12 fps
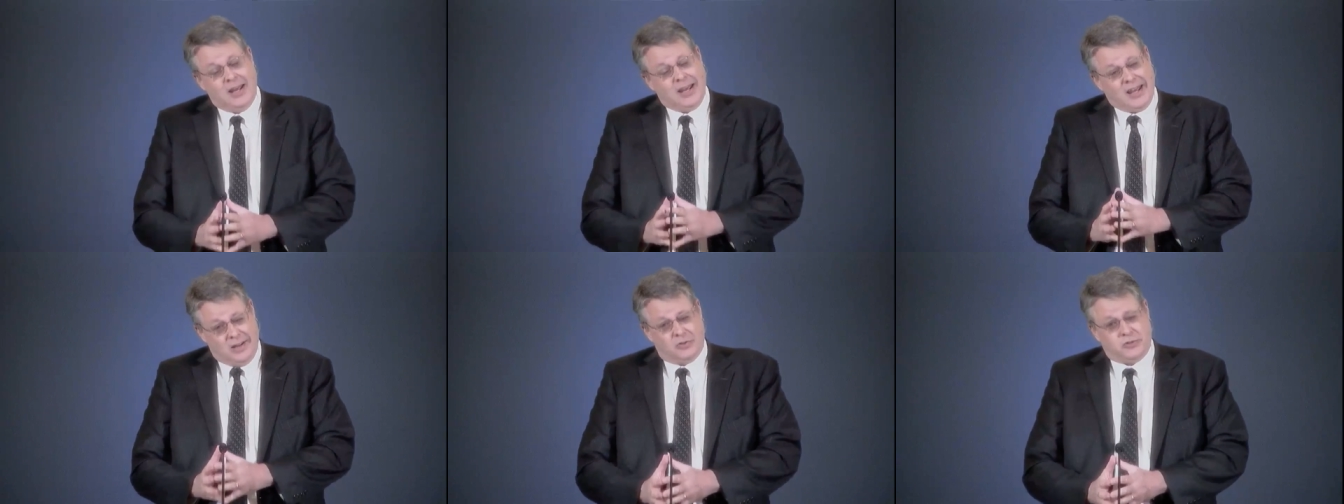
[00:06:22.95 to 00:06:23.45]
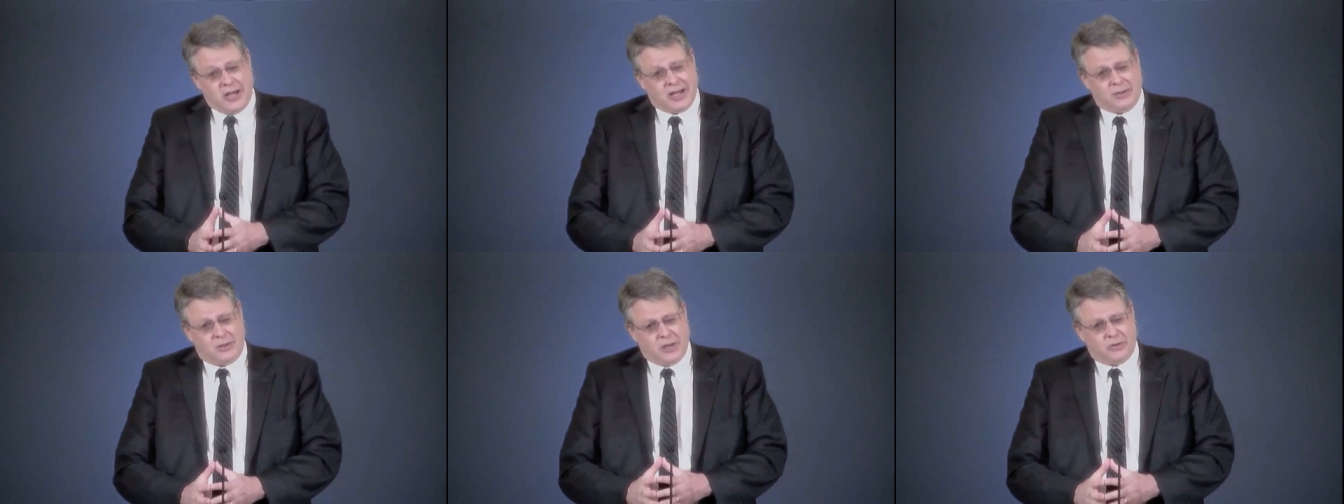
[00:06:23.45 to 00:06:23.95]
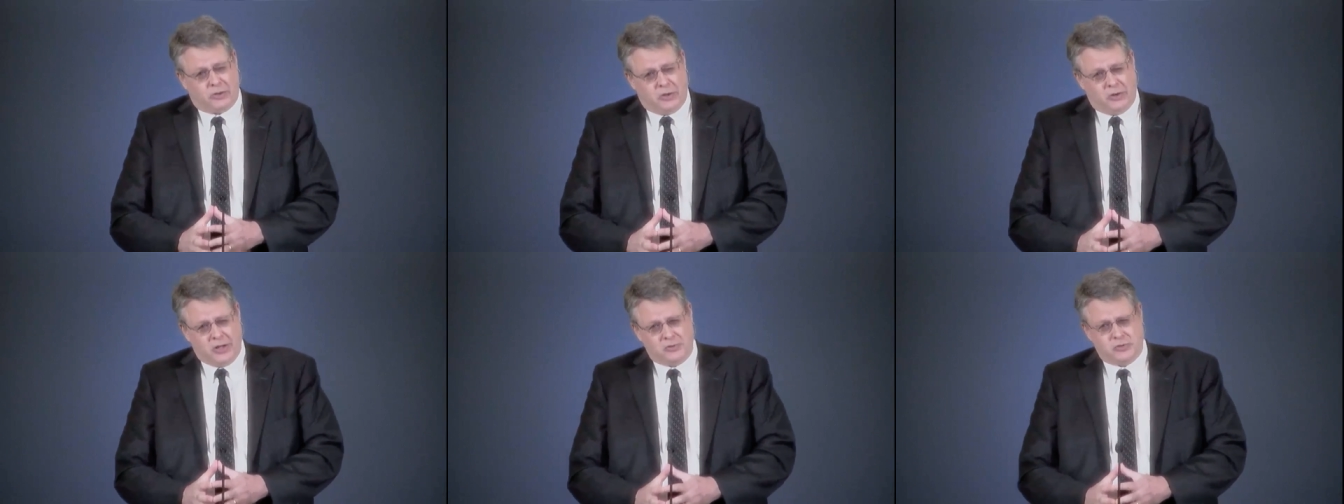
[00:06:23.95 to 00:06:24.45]
in 2
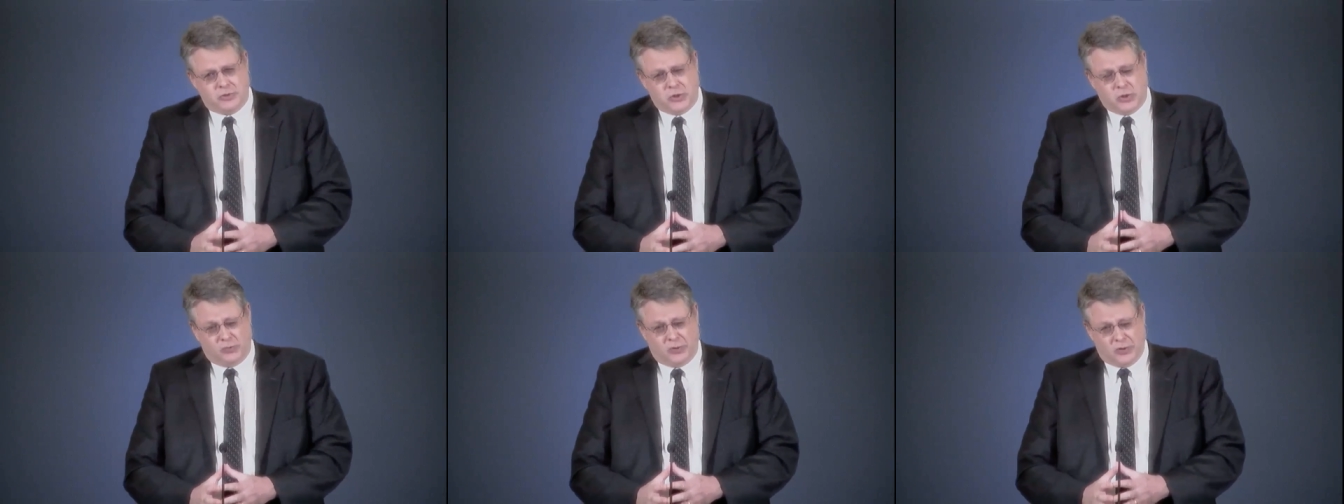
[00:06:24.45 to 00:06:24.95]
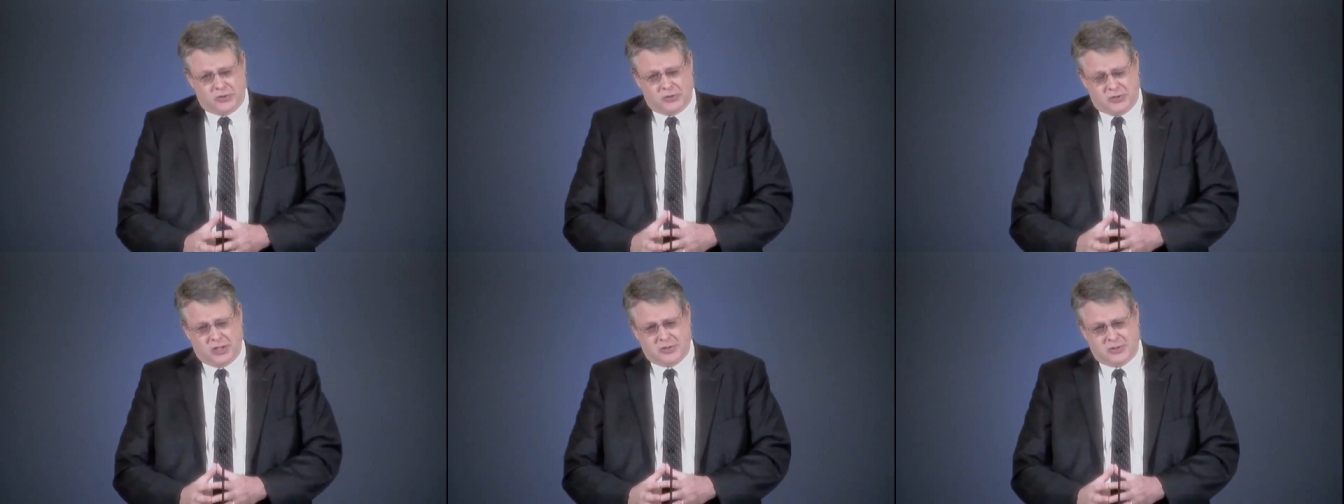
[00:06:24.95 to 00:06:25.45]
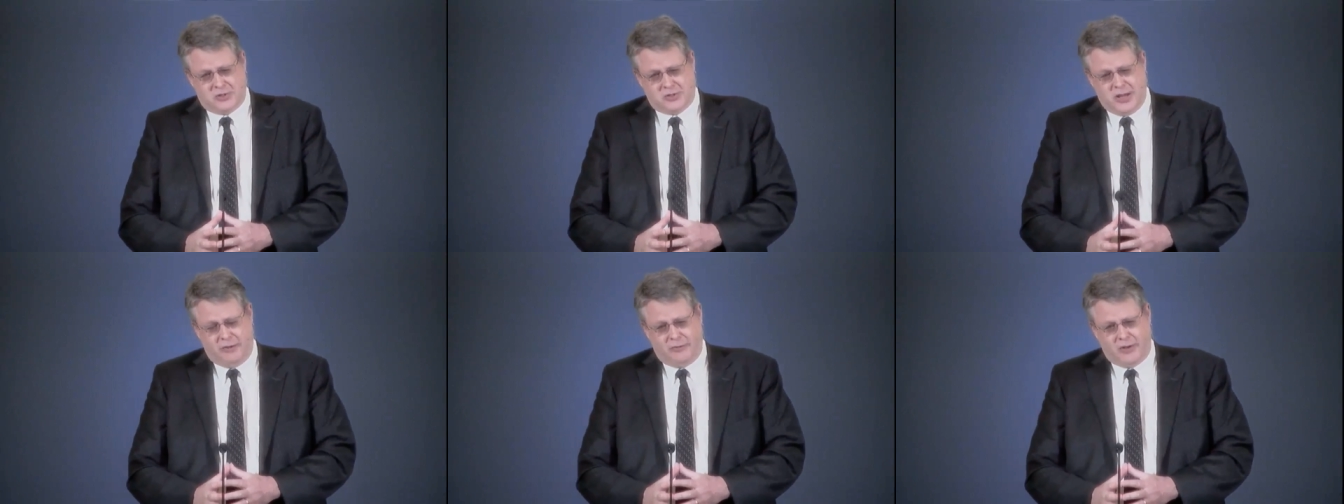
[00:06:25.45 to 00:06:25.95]
Thessalonians 2, verses 6 and
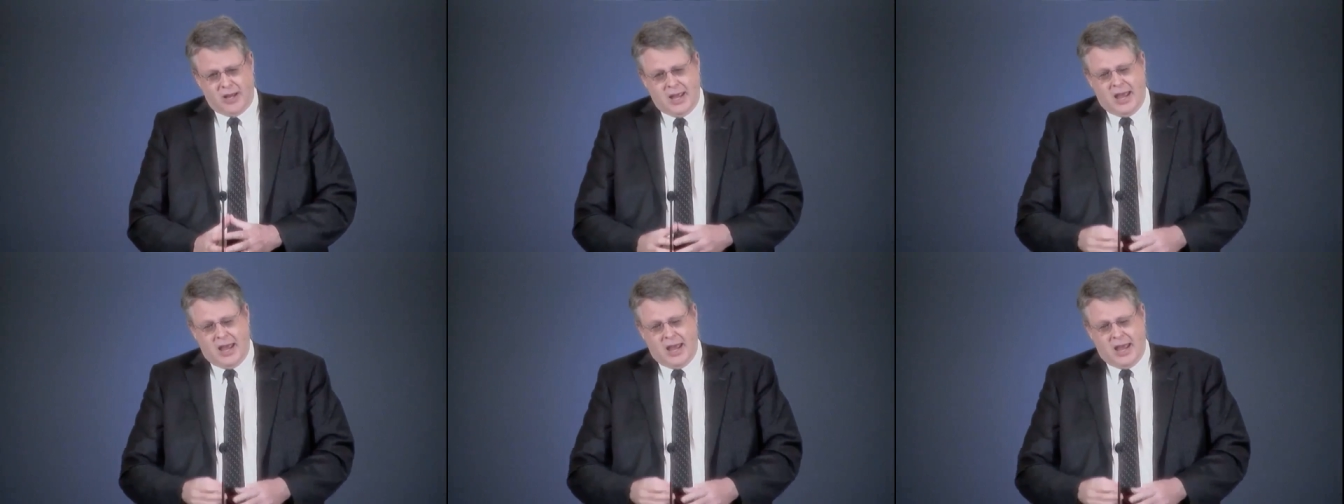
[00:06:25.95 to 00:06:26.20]
7,